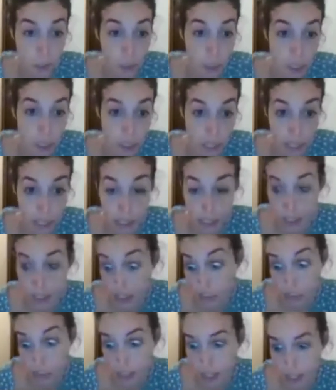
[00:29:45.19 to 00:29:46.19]
Can we say
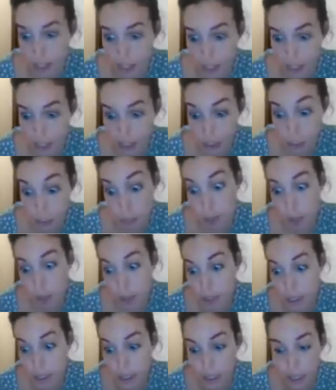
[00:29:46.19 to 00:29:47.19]
something
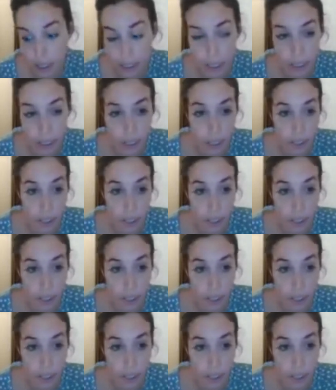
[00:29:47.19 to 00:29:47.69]
about it?